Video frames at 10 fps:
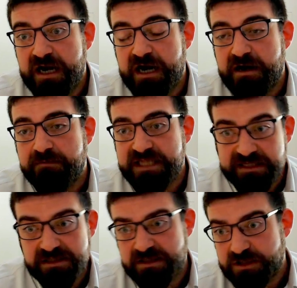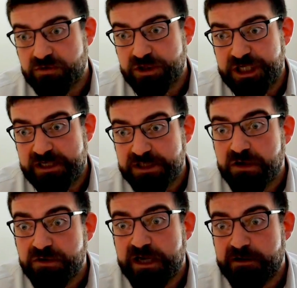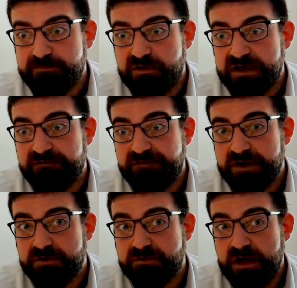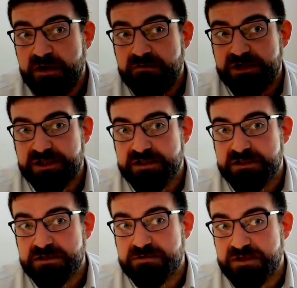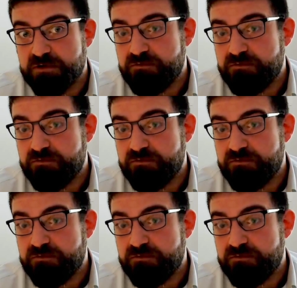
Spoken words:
And that's the sort of Change Healthcare point of view, which is,